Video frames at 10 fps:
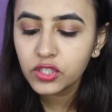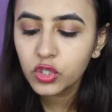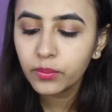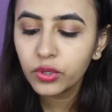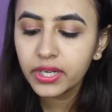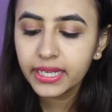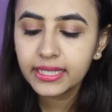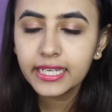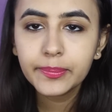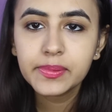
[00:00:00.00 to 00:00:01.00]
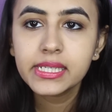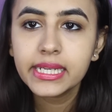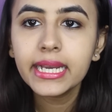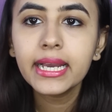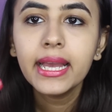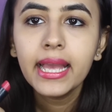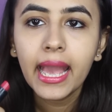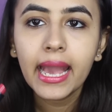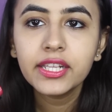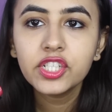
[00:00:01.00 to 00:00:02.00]
So I'm going to take the lipstick
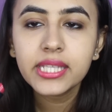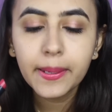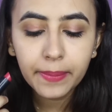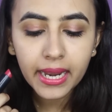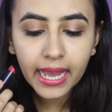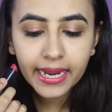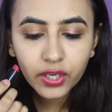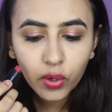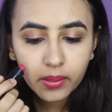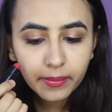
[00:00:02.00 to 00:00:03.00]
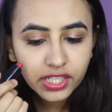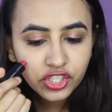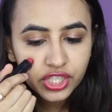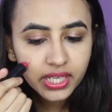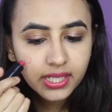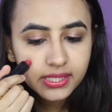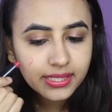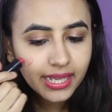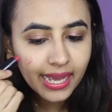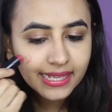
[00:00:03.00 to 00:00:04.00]
and just apply it on my
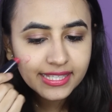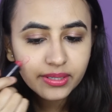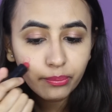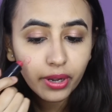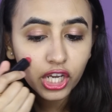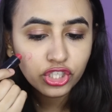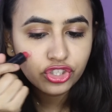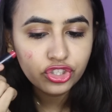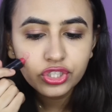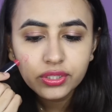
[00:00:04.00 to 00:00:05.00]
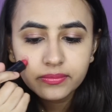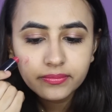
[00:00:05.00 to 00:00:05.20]
cheeks as blush.